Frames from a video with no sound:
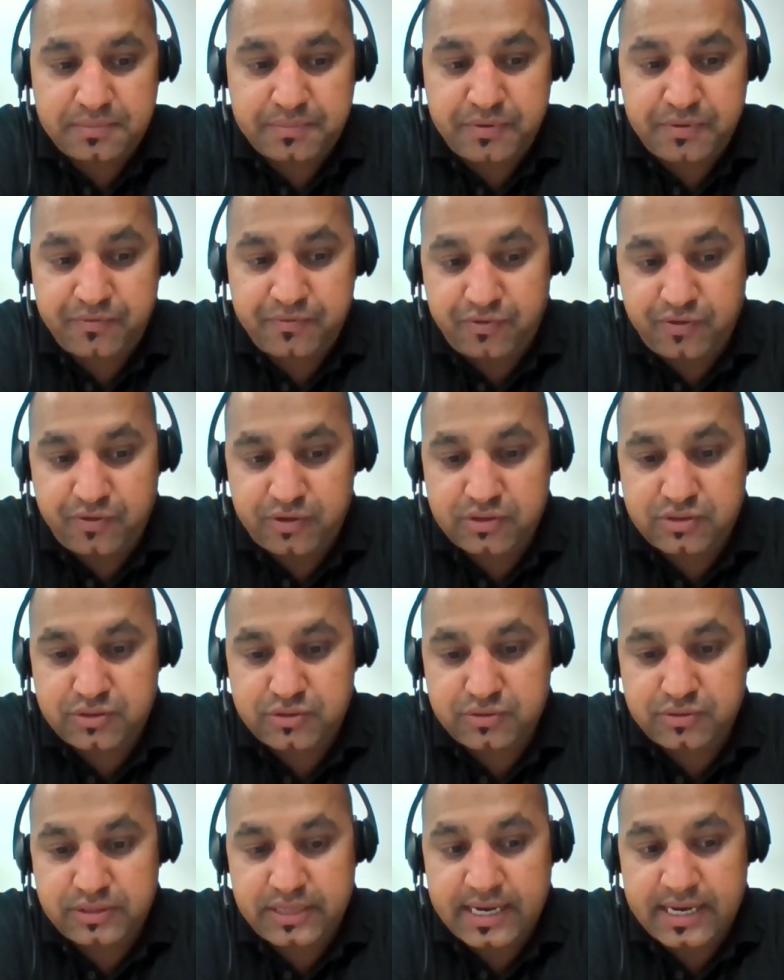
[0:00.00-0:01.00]
before
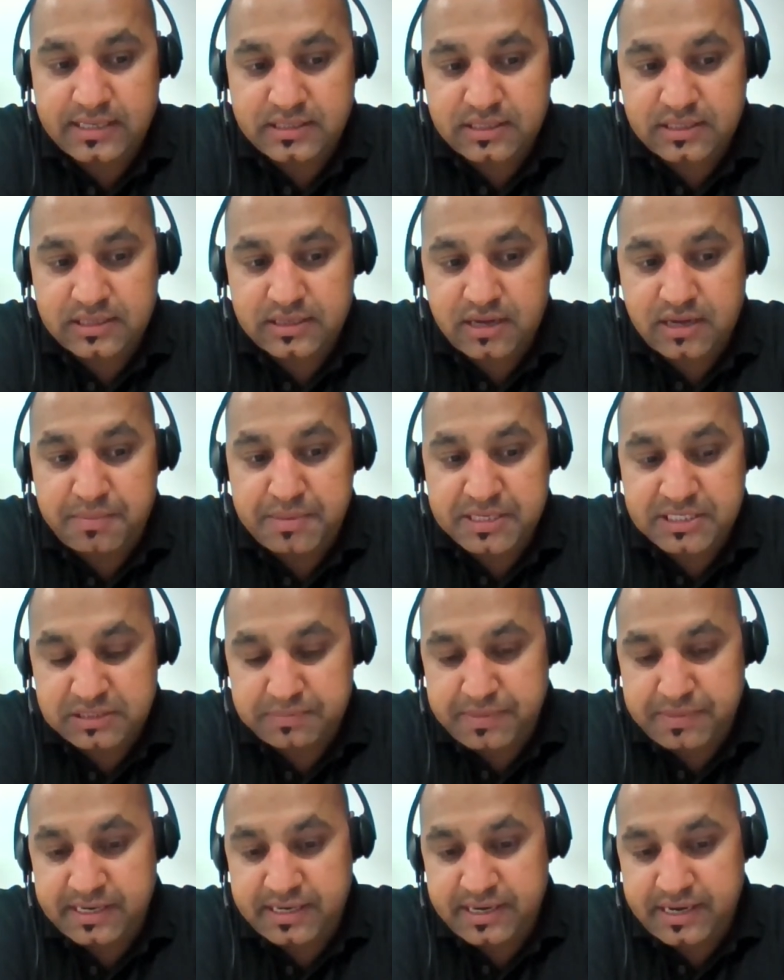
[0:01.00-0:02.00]
to that
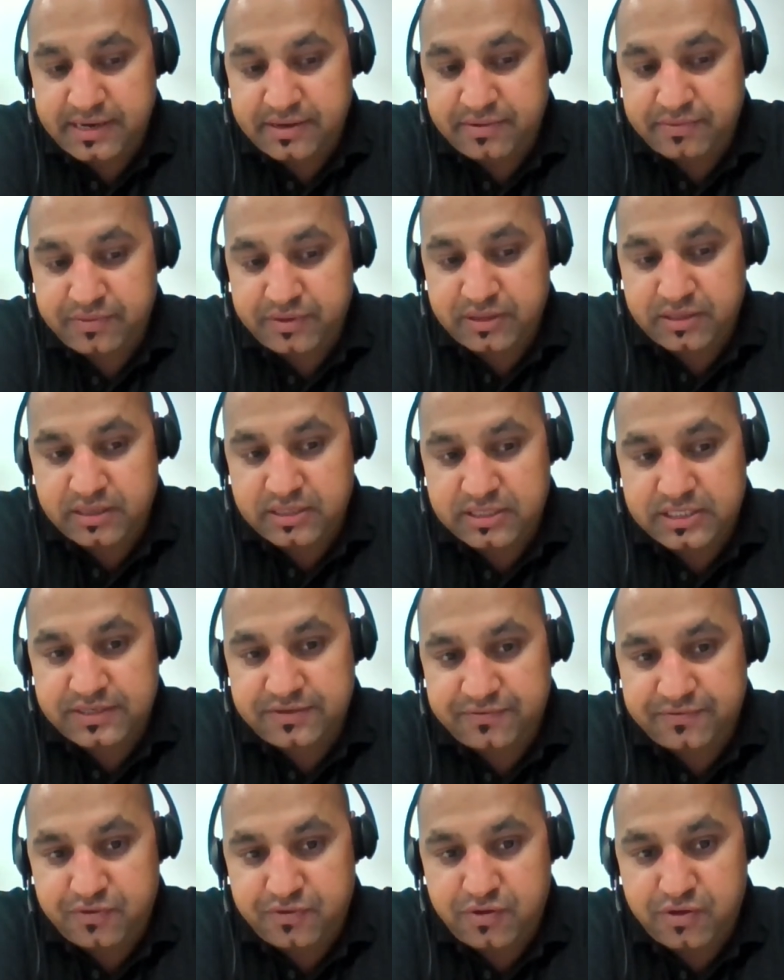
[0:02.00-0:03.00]
commencement date with a
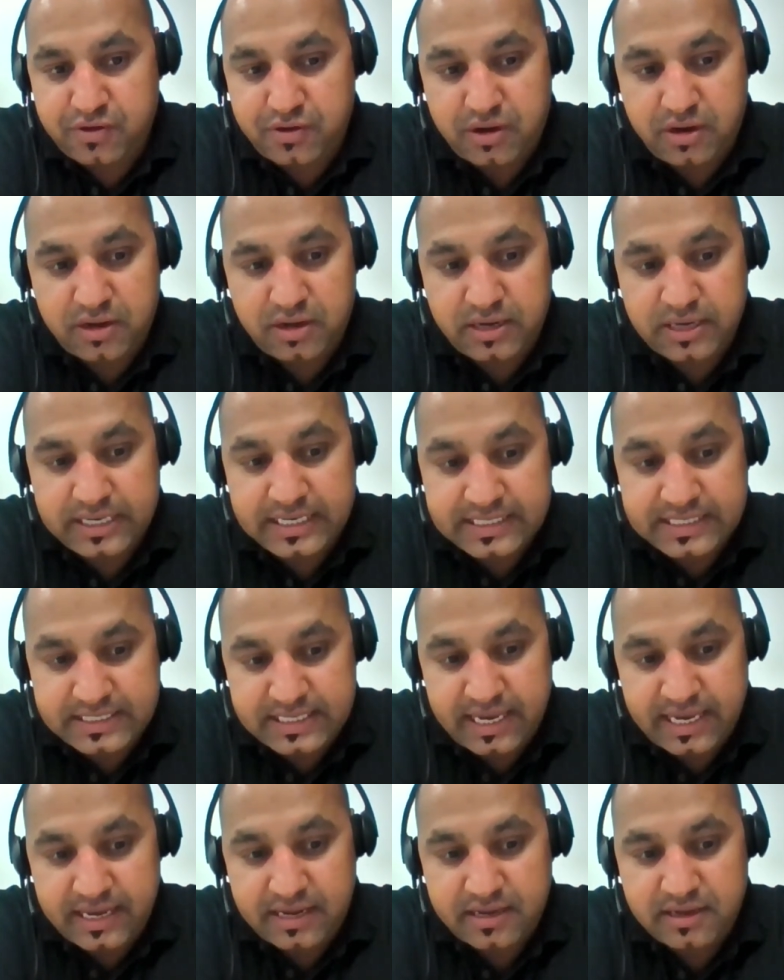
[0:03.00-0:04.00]
T4
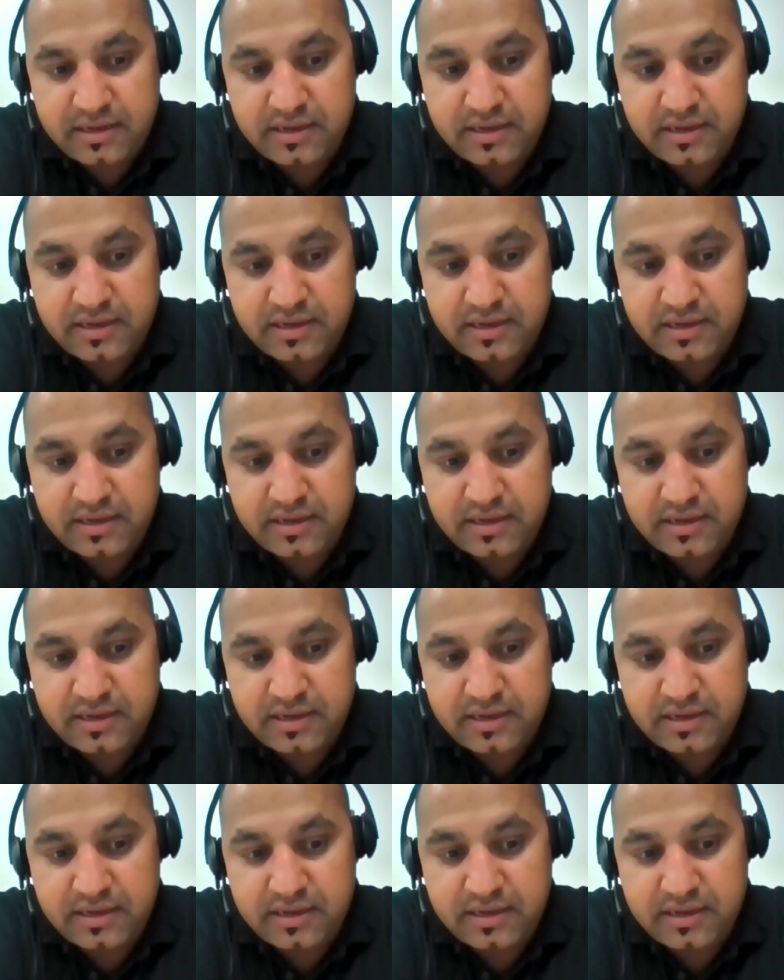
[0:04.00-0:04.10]
intake,